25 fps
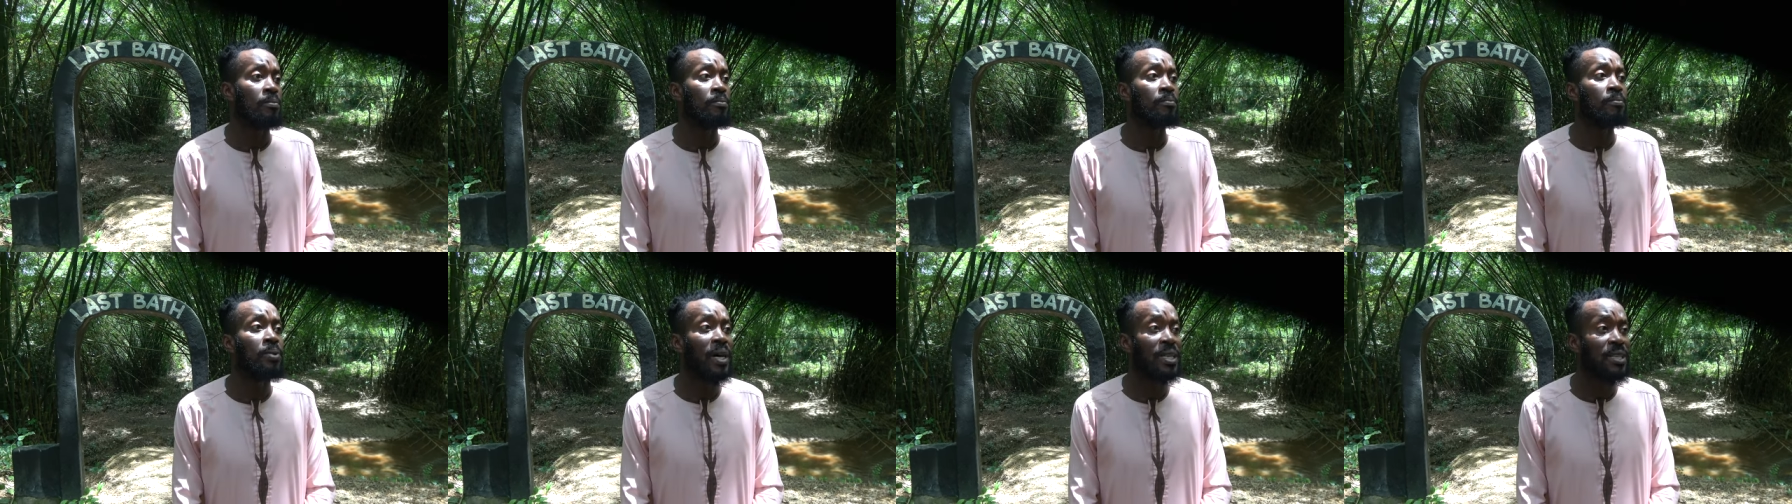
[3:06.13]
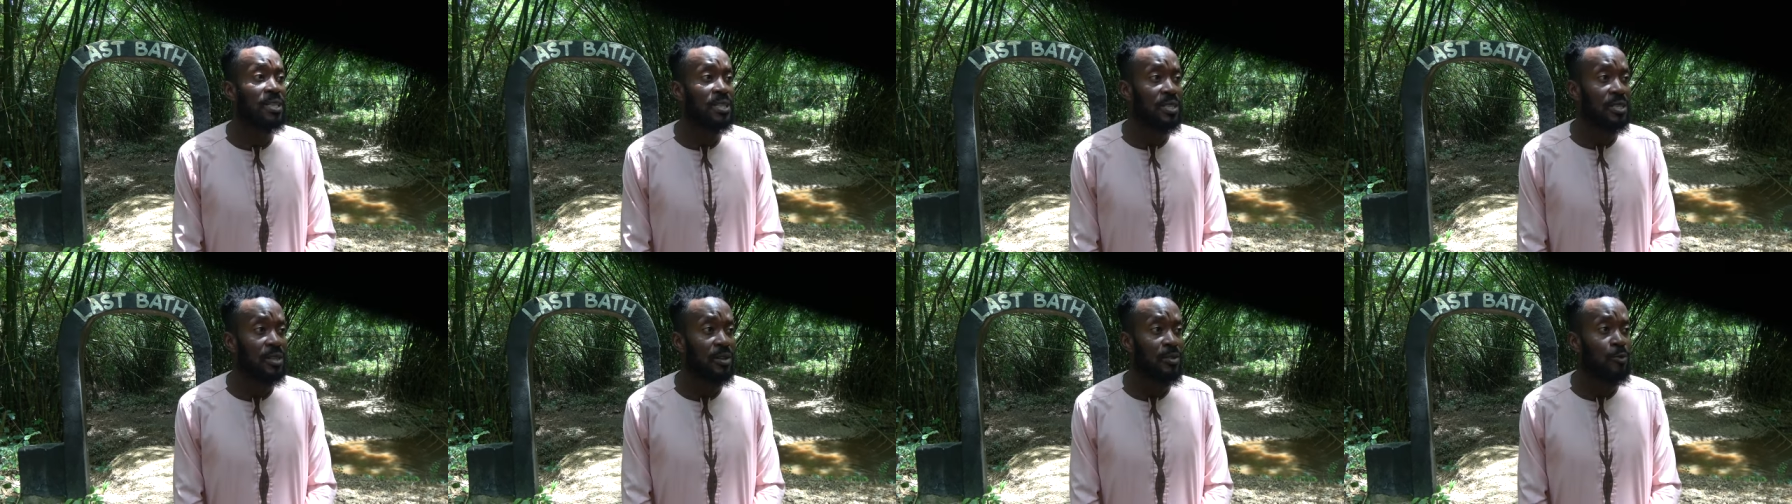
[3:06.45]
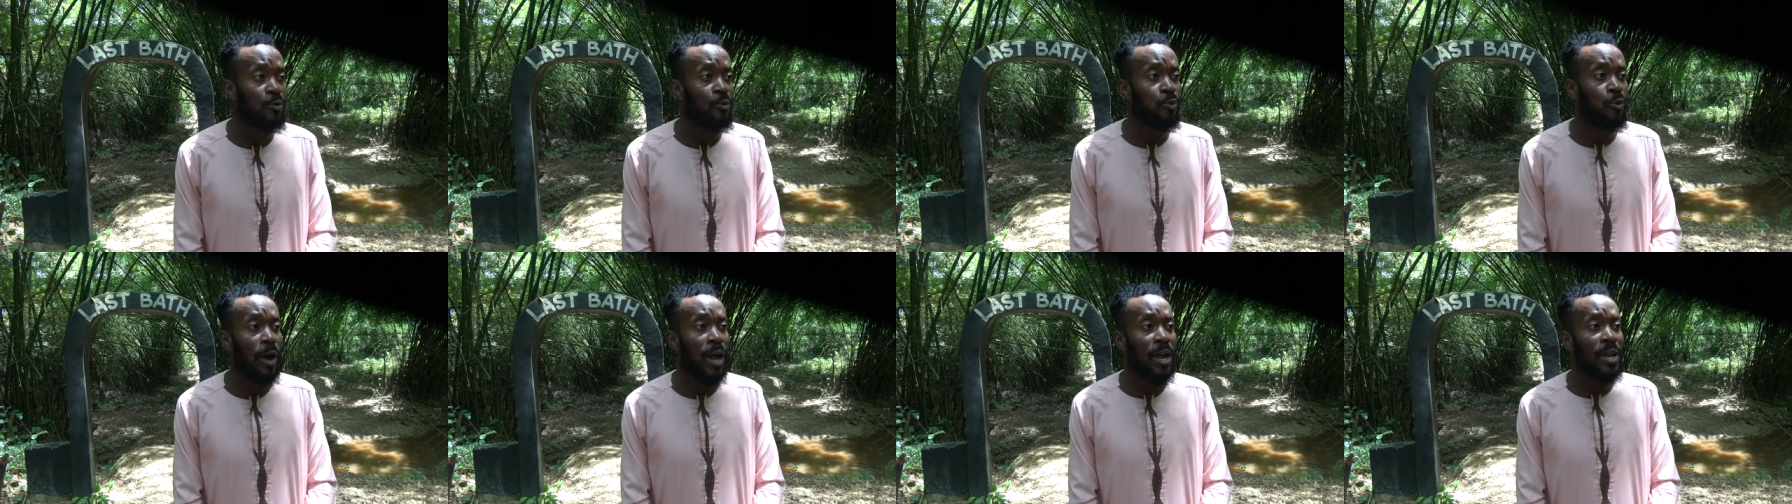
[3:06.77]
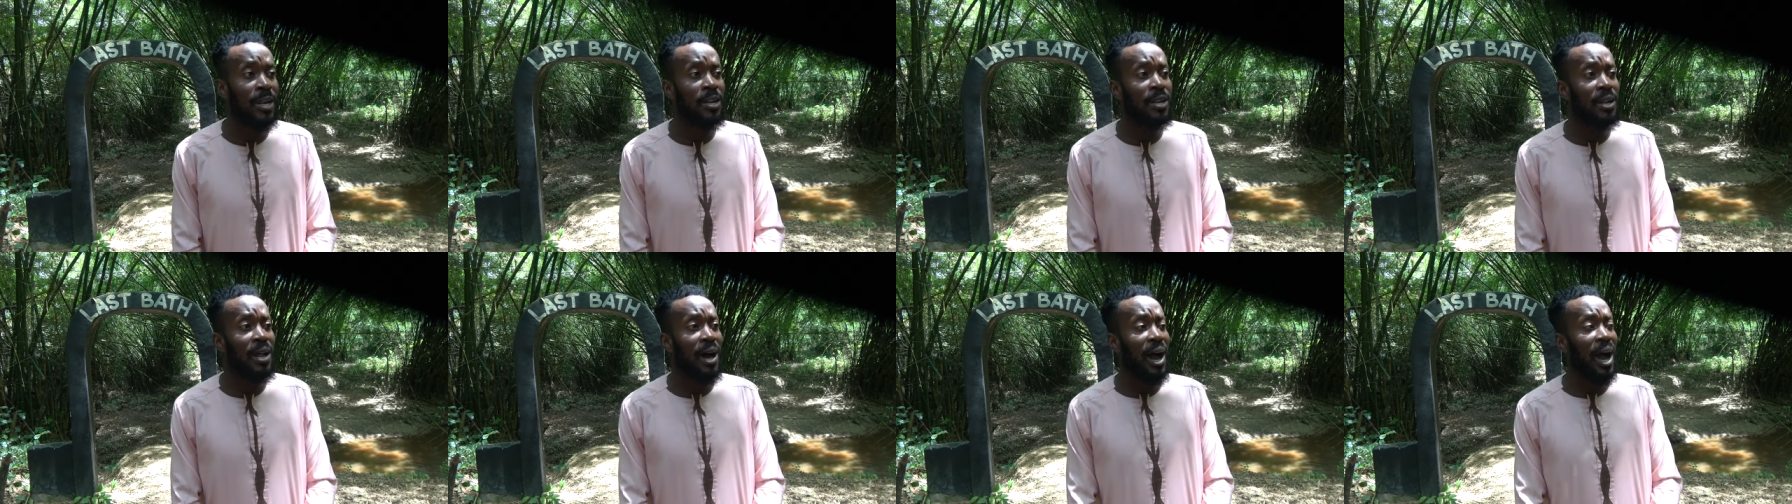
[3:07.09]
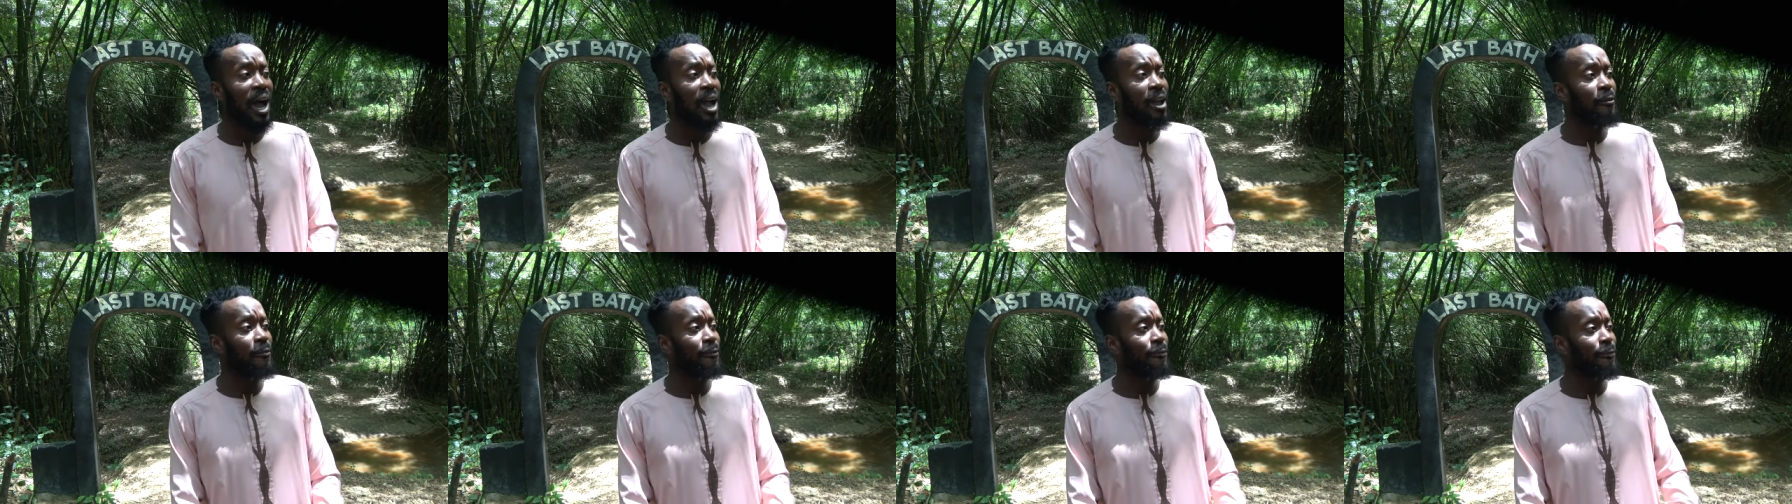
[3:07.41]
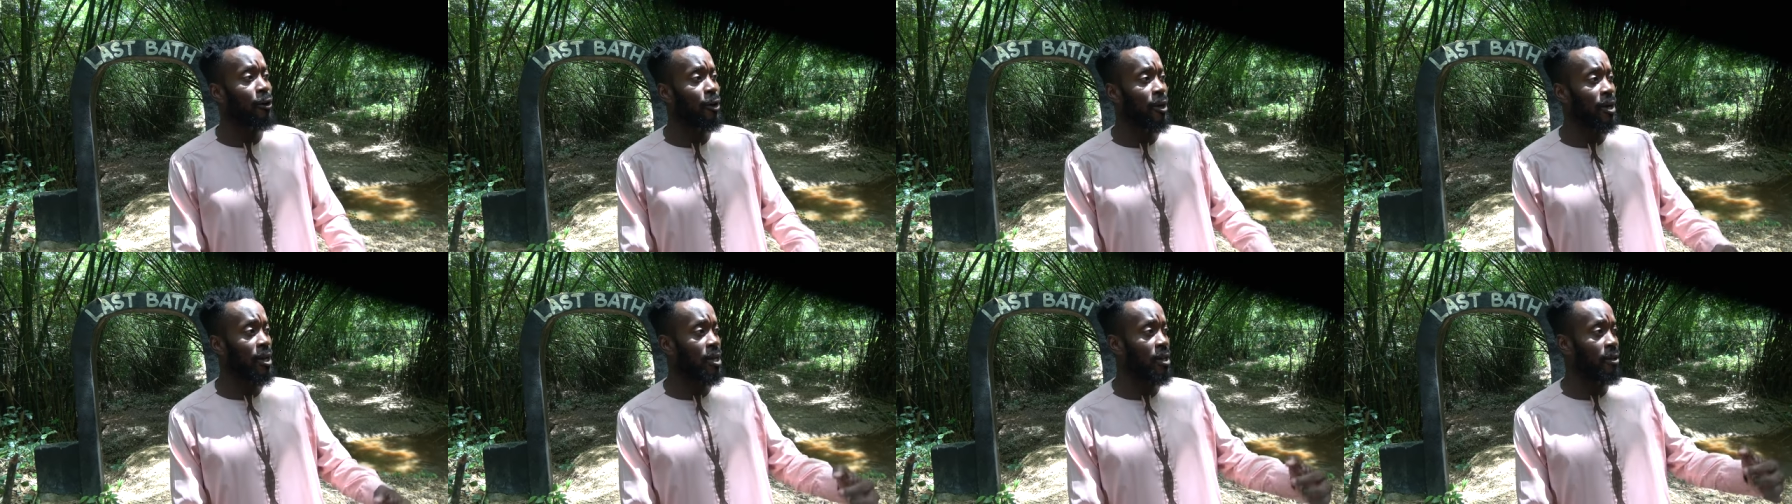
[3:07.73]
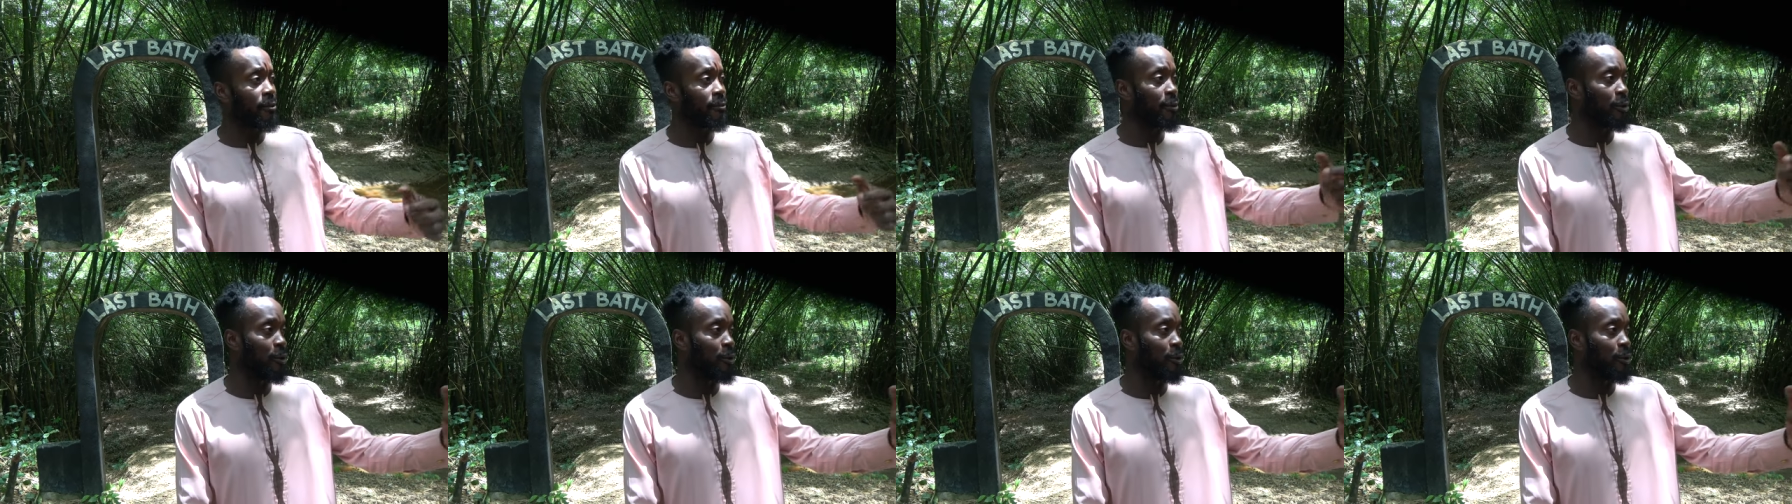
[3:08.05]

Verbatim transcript: But when I forgive